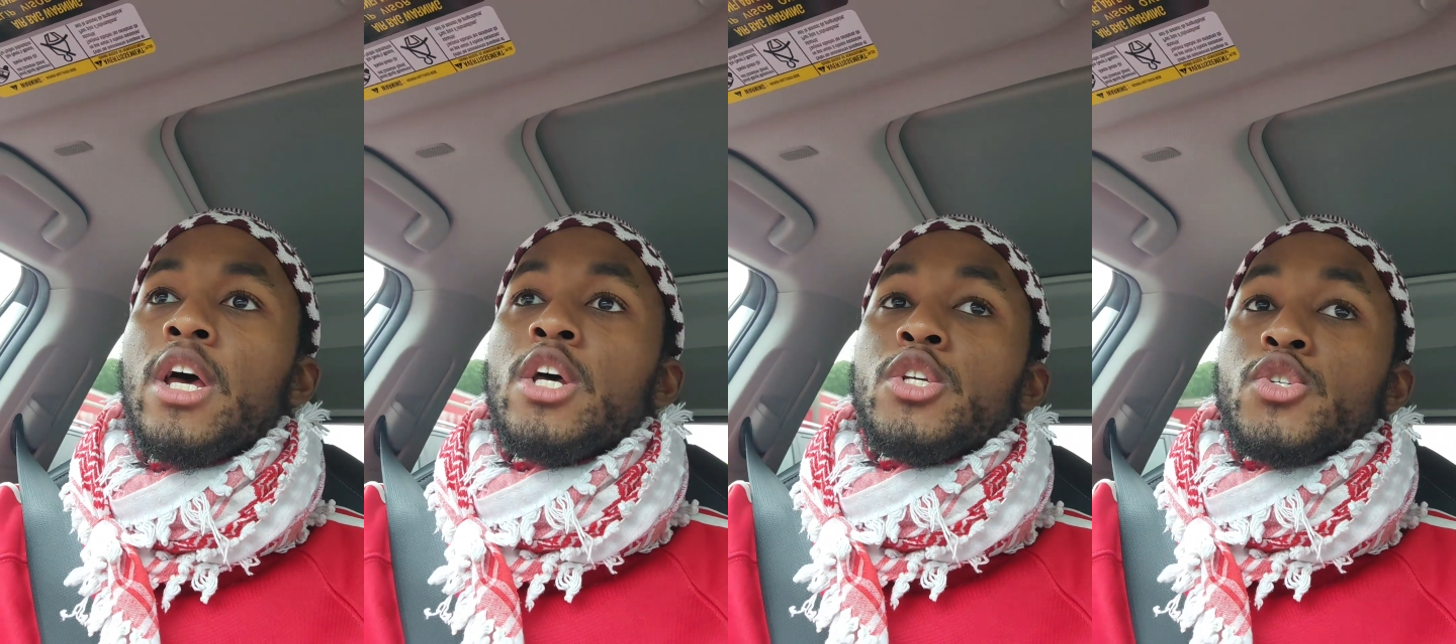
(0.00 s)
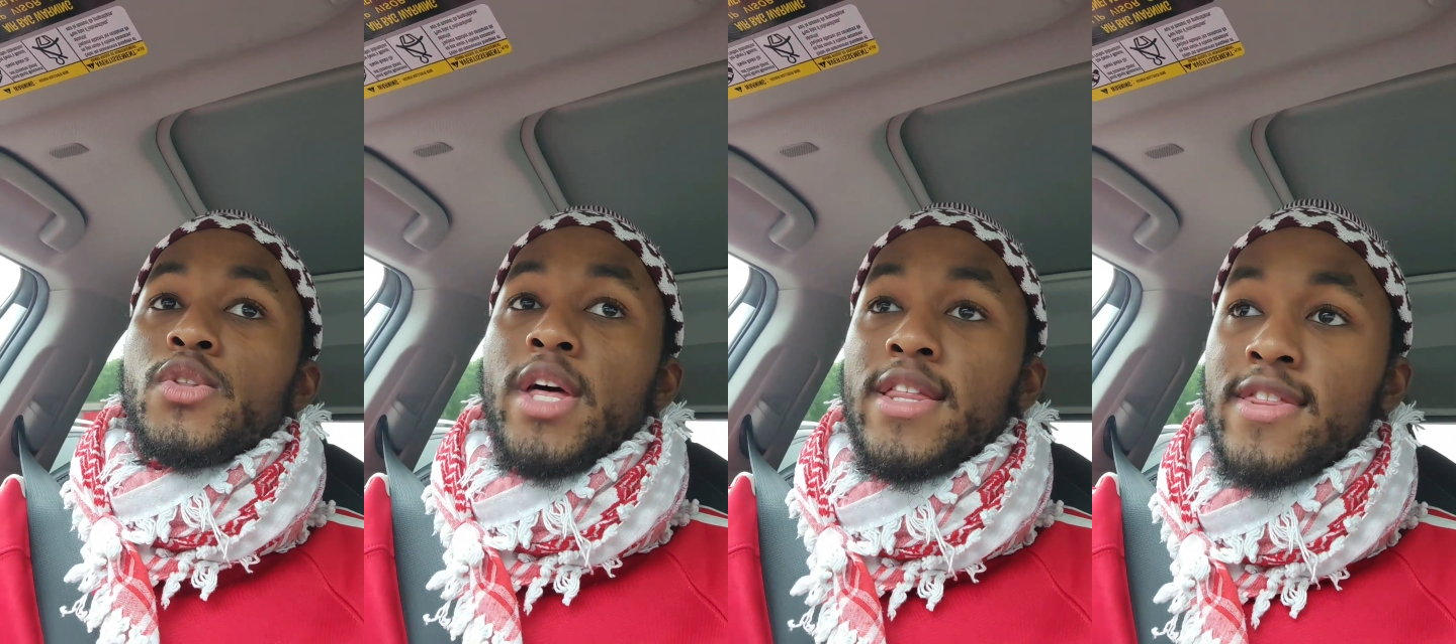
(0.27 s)

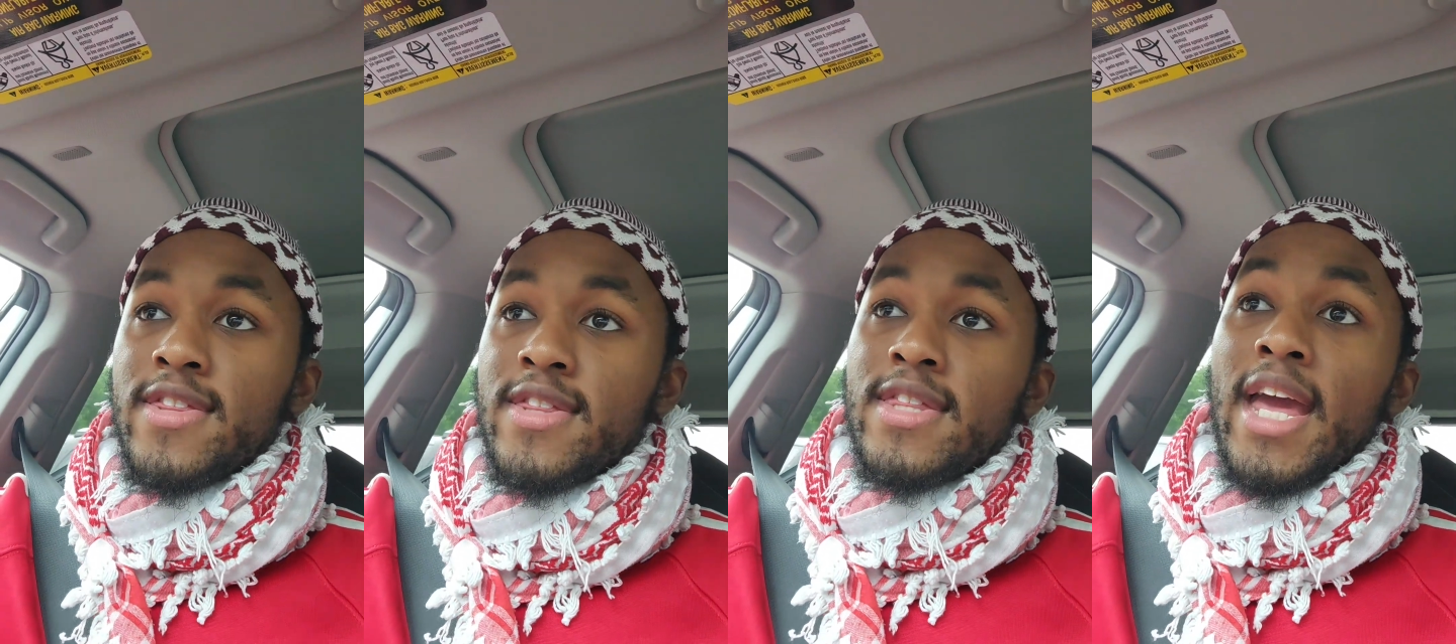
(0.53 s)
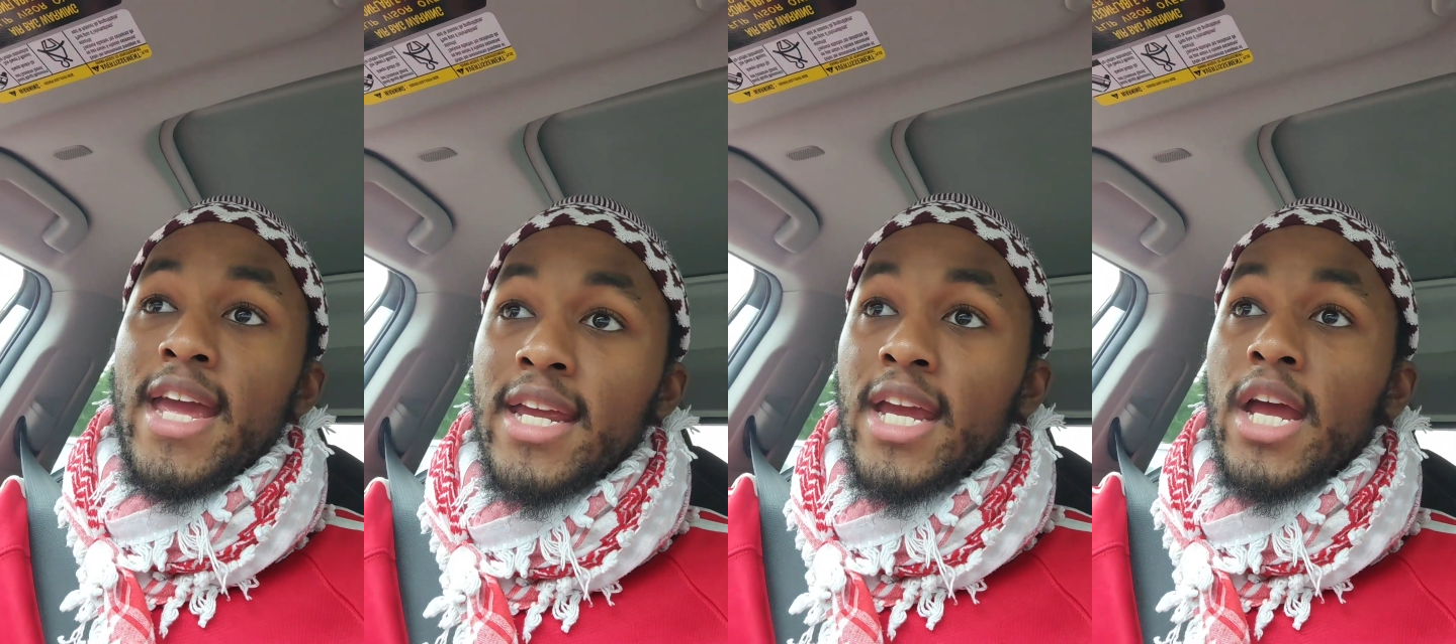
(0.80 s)
so that
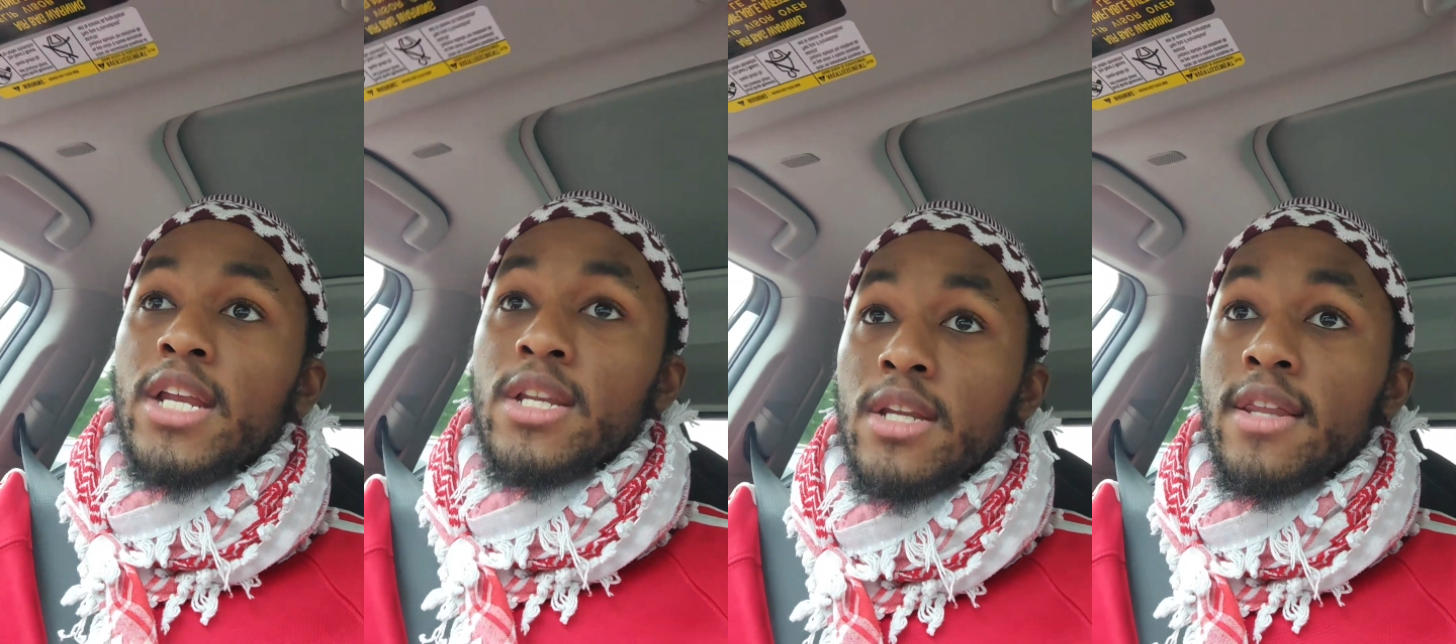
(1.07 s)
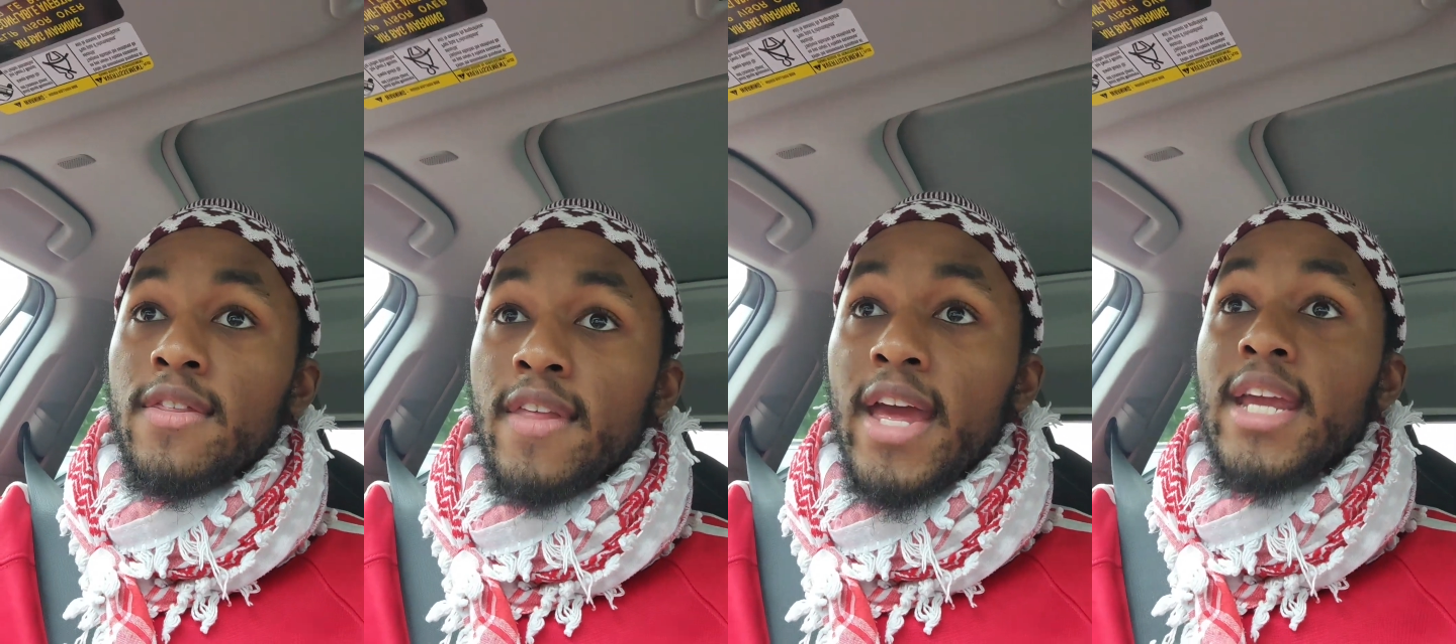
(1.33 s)
they
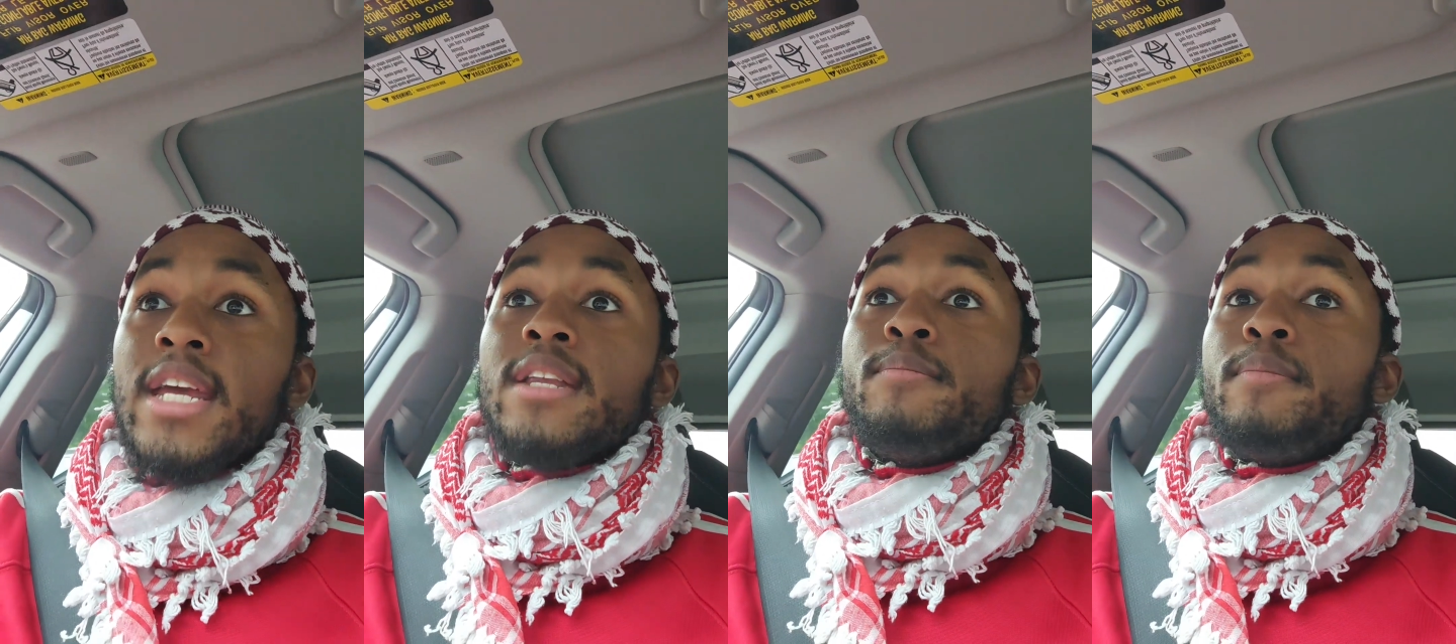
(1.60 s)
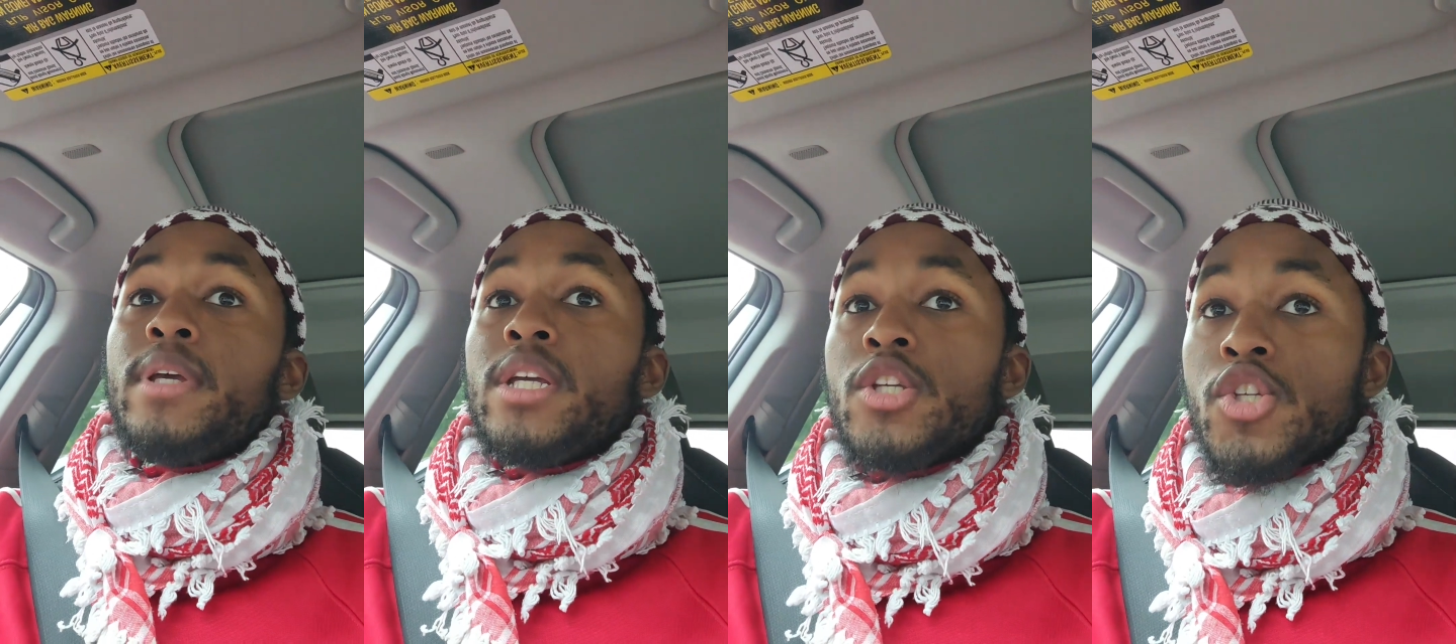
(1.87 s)
can
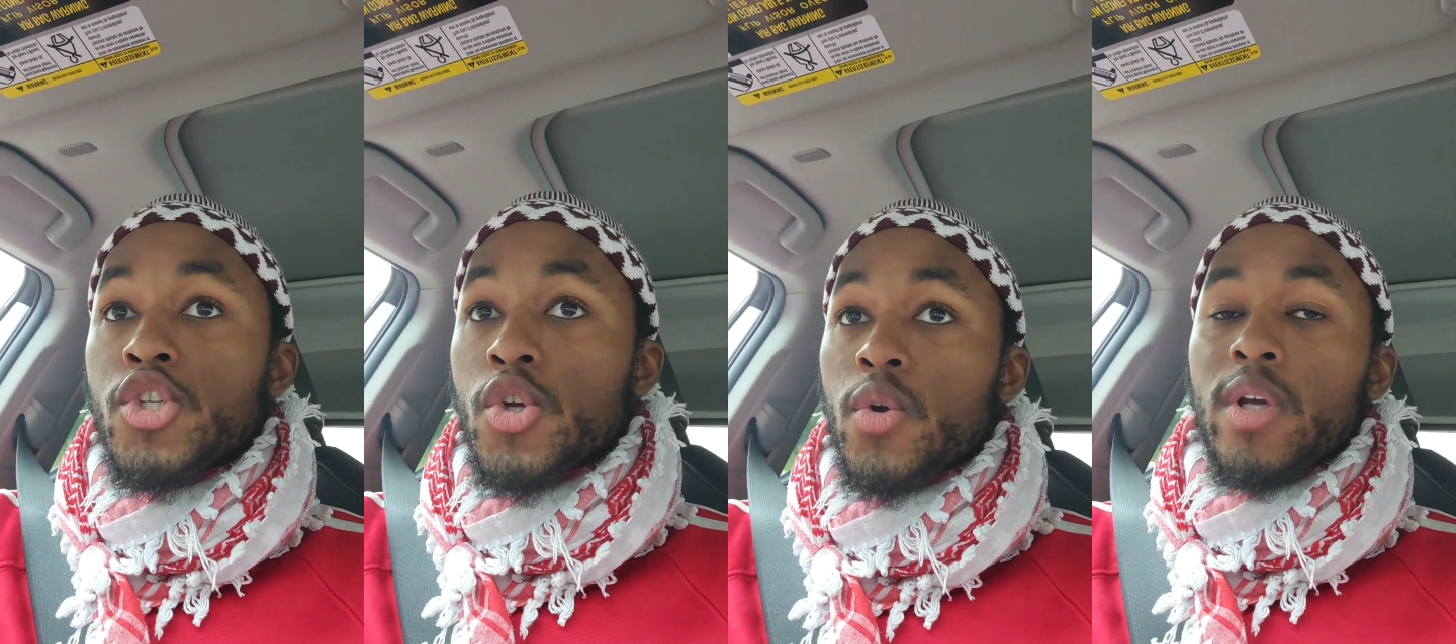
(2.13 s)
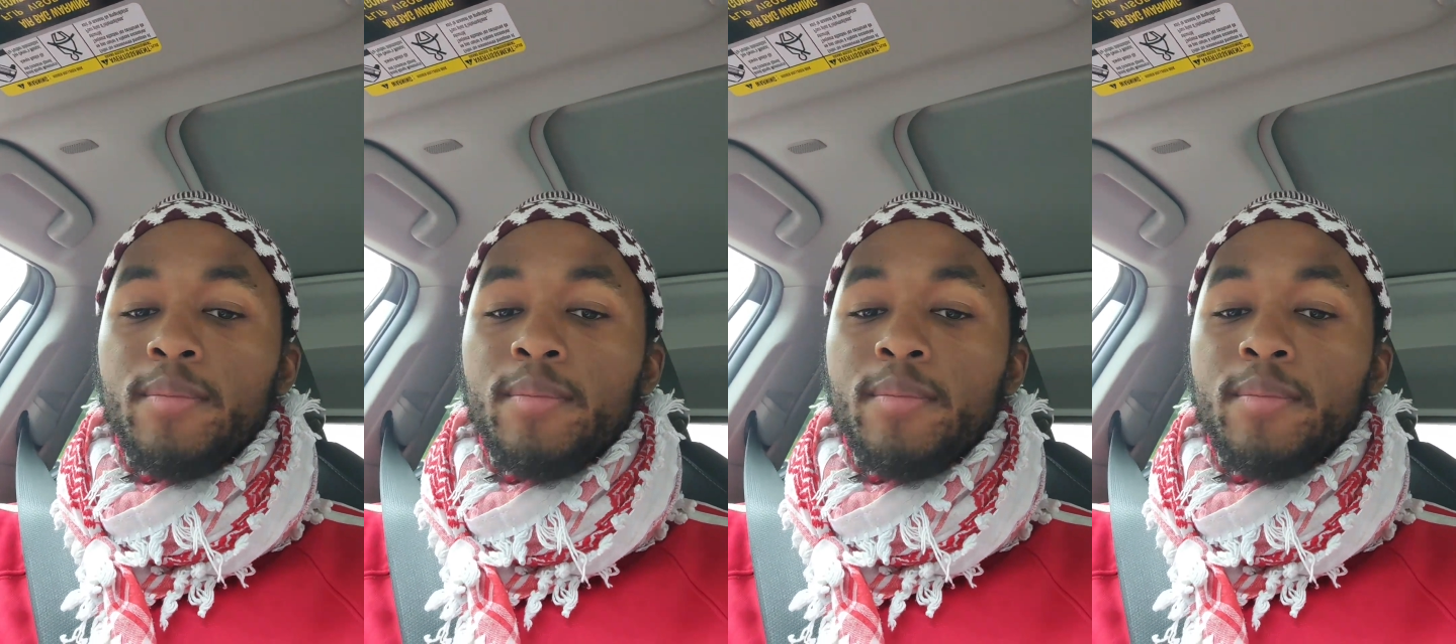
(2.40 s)
be certain,